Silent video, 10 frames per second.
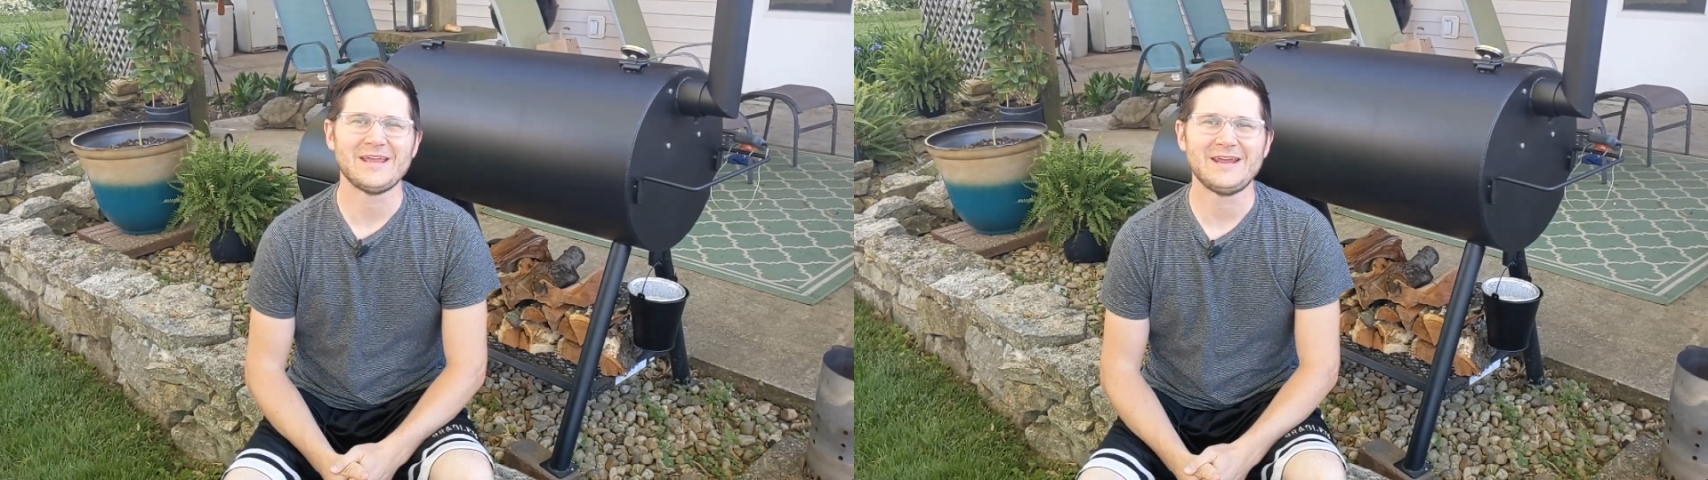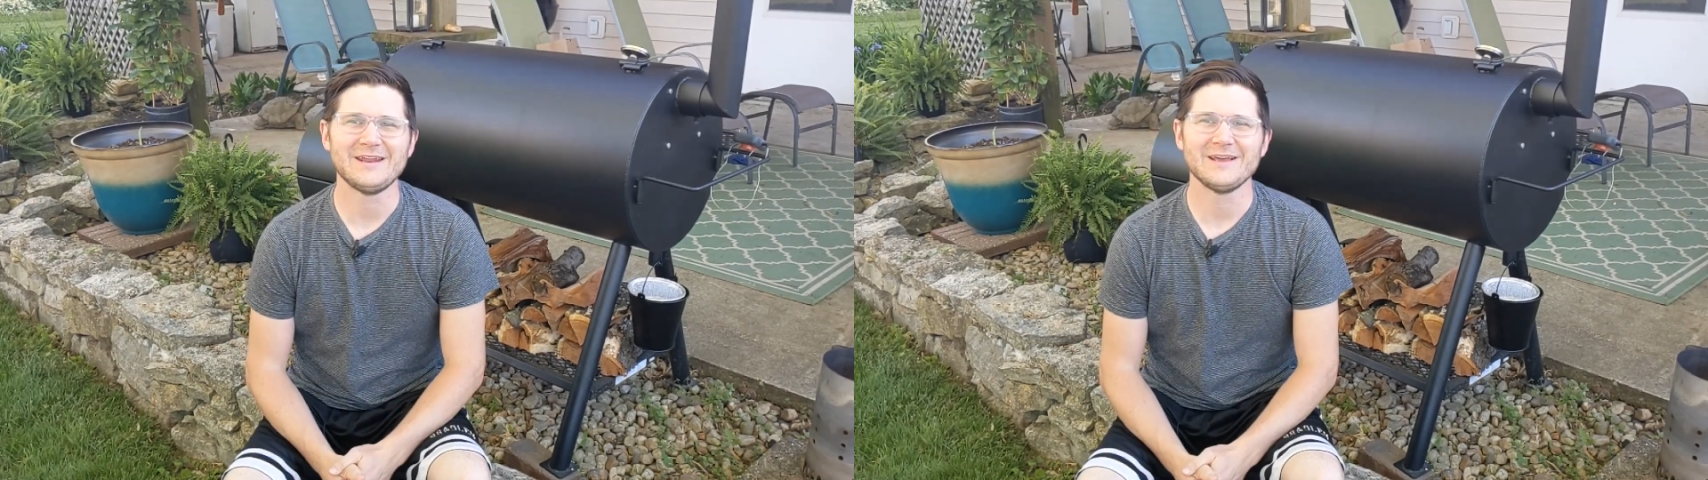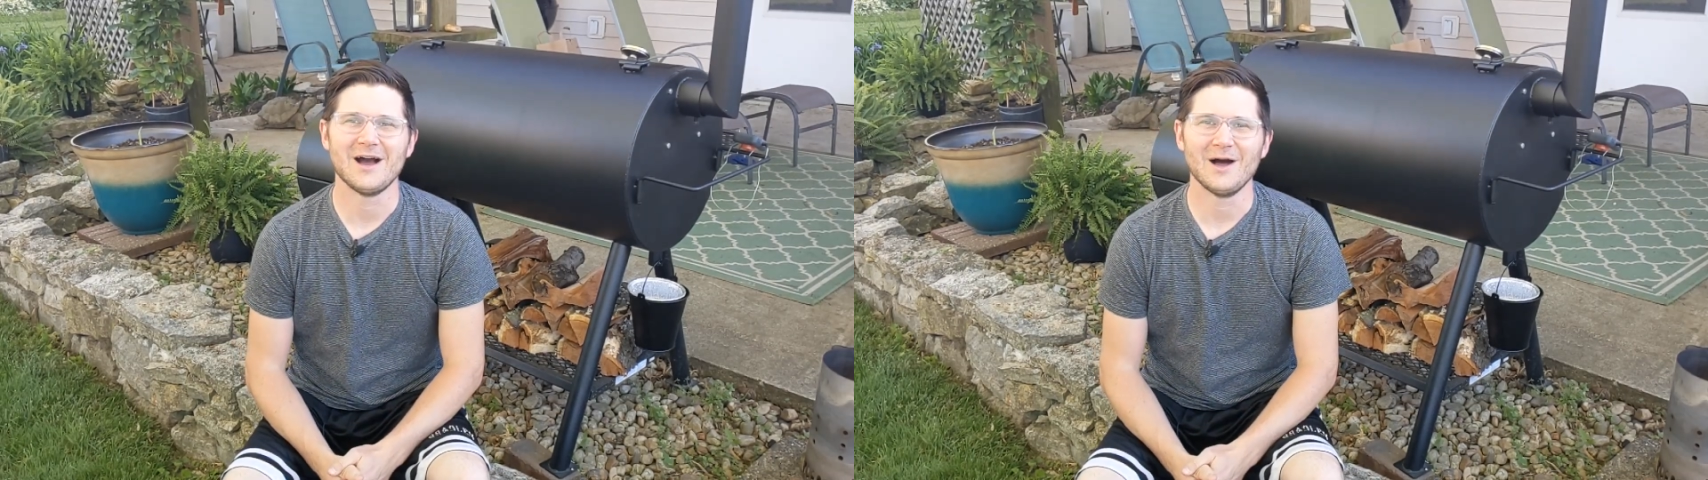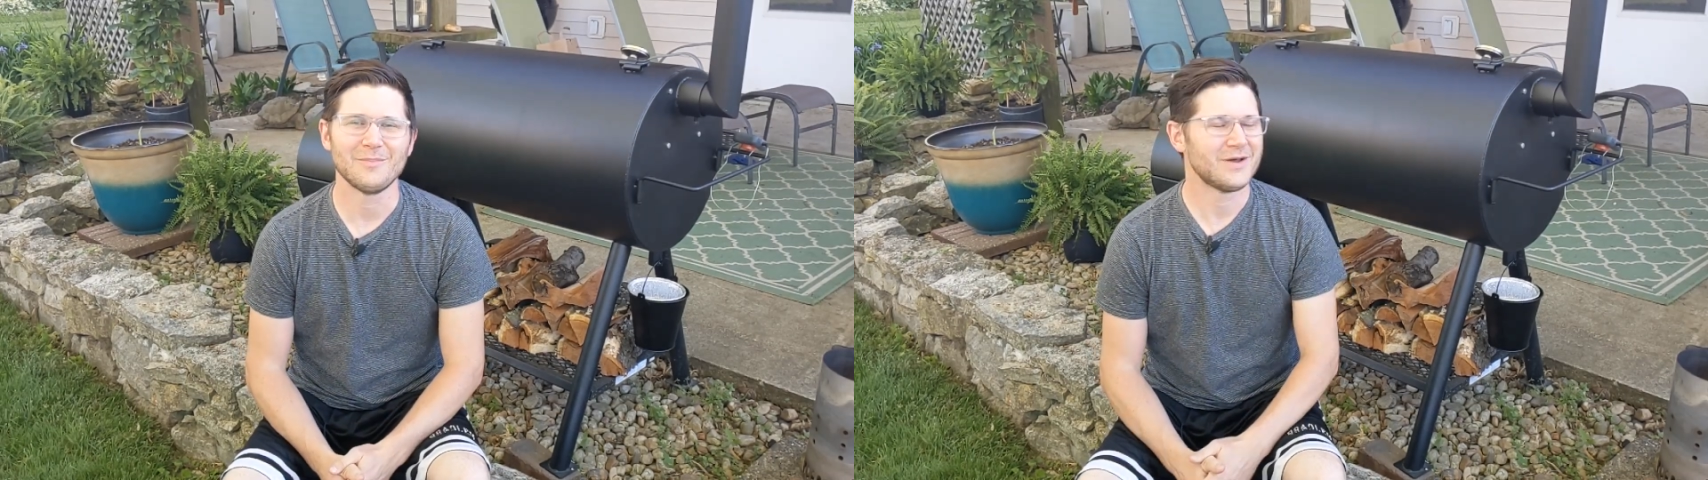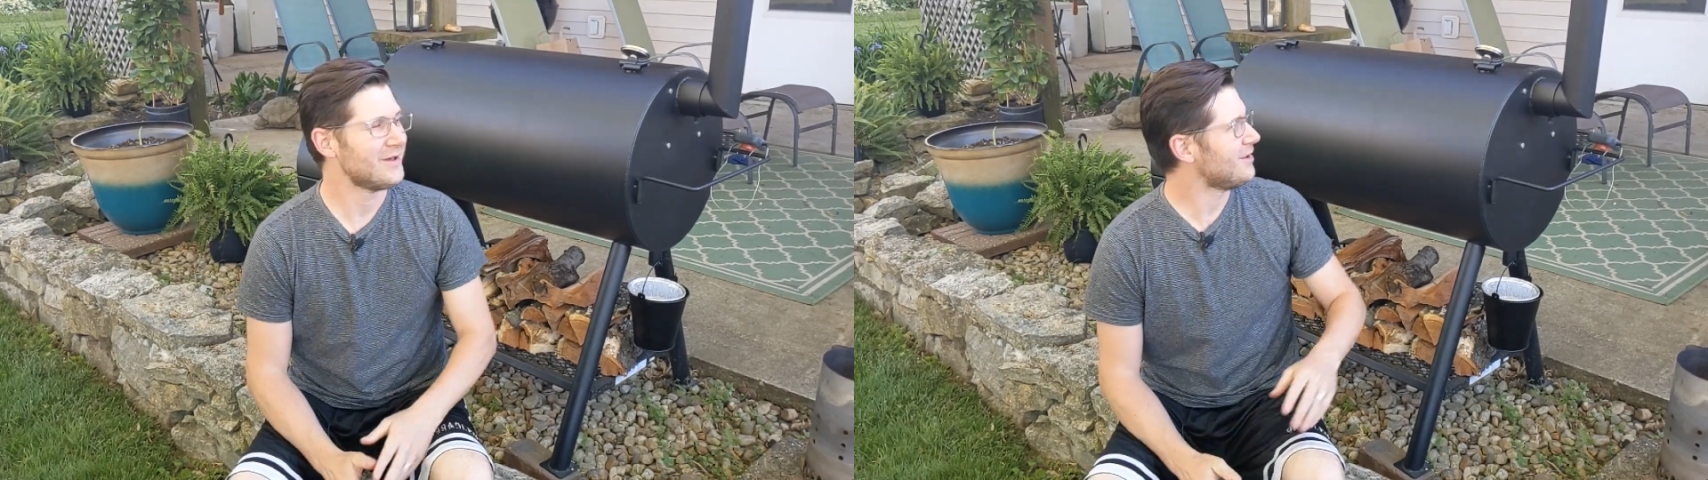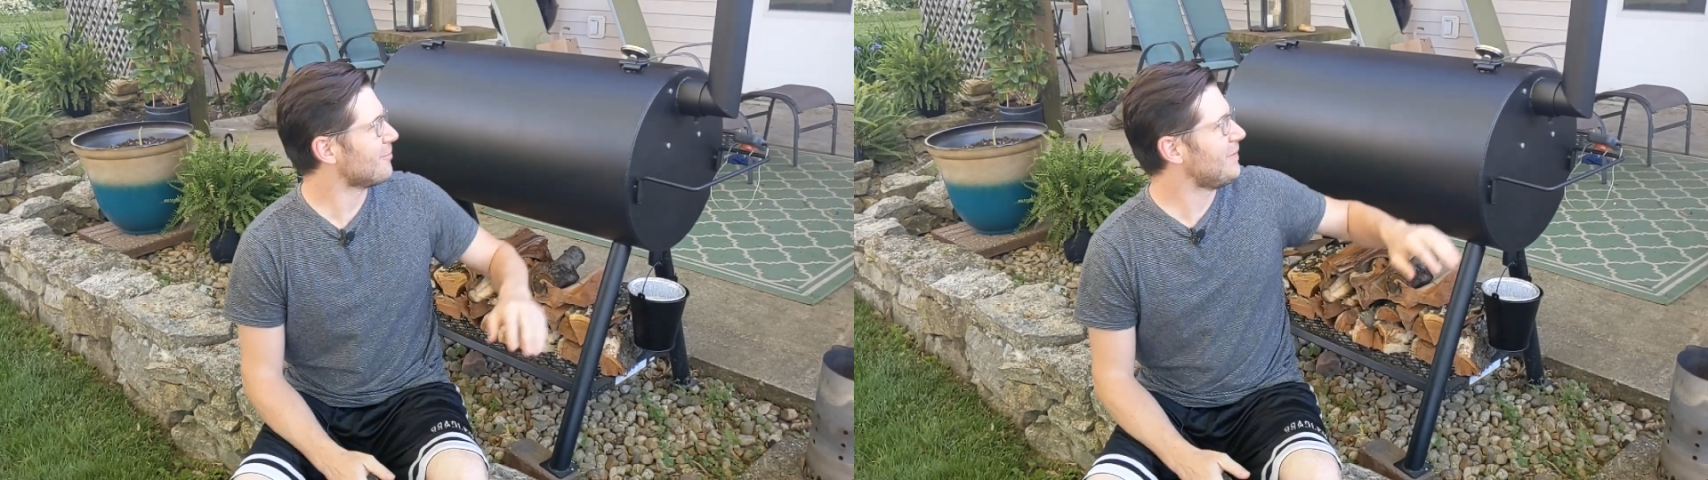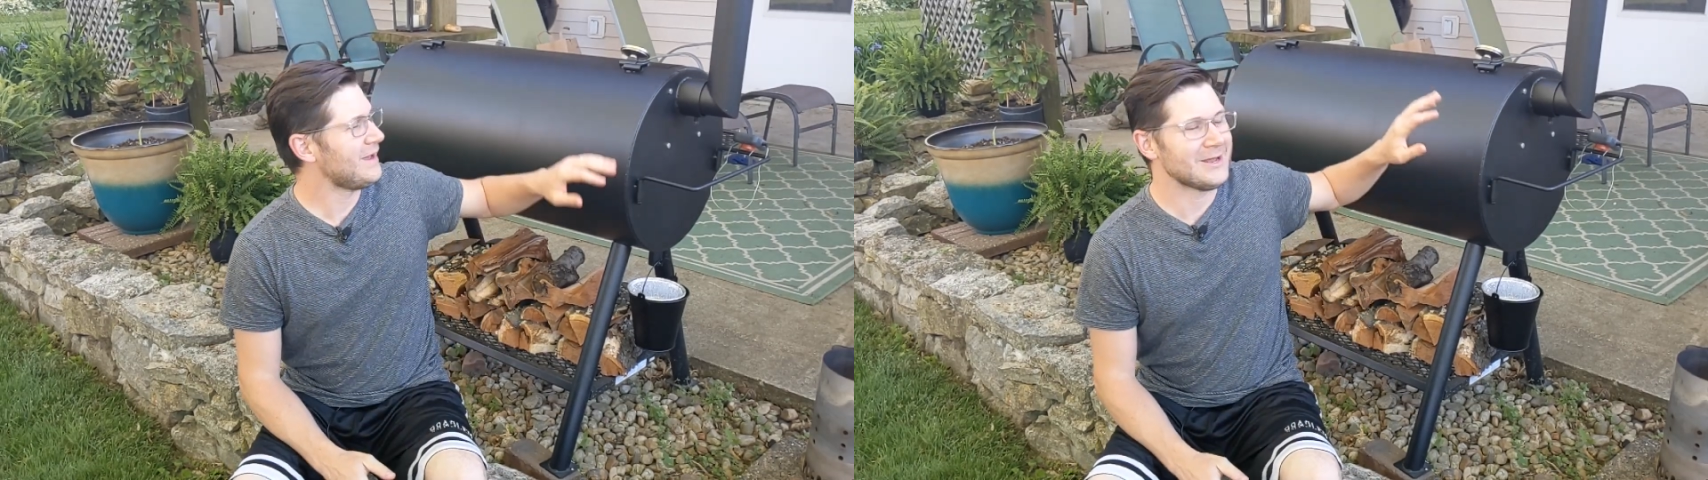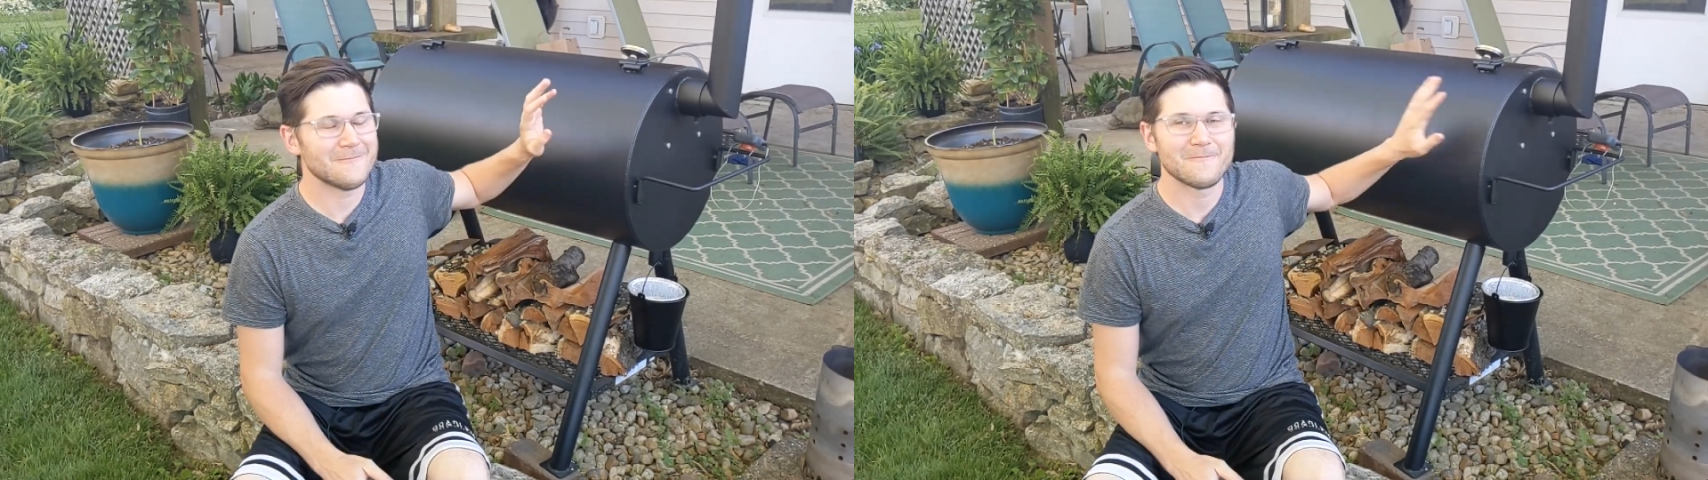heating up your pit